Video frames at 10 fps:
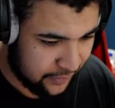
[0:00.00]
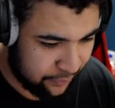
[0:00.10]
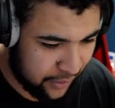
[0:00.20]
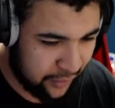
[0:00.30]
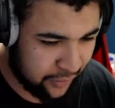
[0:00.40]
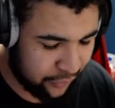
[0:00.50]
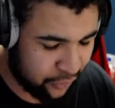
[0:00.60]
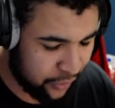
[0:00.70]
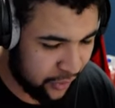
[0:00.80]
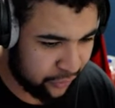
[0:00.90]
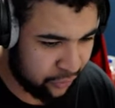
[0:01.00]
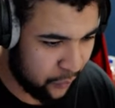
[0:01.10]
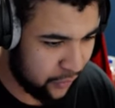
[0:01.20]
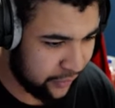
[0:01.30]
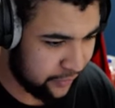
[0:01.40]
But I'll, I'll do I'll do
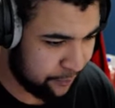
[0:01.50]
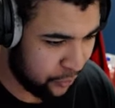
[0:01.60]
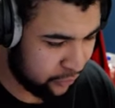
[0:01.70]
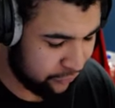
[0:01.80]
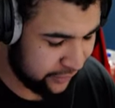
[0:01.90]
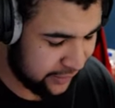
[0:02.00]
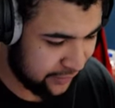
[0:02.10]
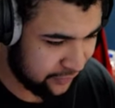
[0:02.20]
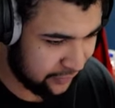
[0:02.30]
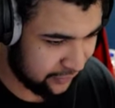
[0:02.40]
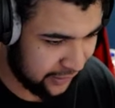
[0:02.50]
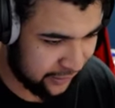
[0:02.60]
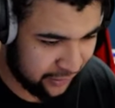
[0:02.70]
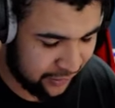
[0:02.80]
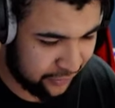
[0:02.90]
one board reset just to see,
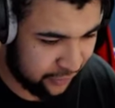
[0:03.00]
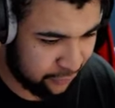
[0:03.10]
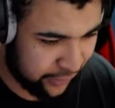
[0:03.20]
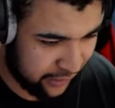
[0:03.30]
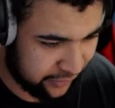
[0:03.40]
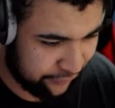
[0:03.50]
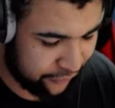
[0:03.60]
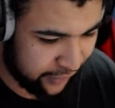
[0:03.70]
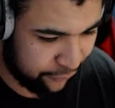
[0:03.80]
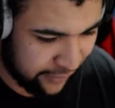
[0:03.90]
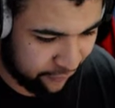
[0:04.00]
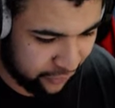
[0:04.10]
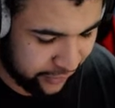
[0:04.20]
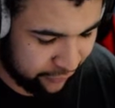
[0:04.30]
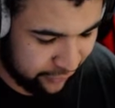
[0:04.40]
because it should trigger if we, if we haven't
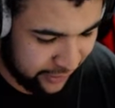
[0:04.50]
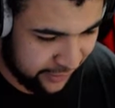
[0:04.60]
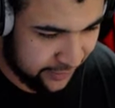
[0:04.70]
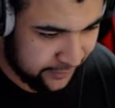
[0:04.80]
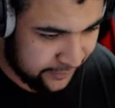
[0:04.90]
got it already.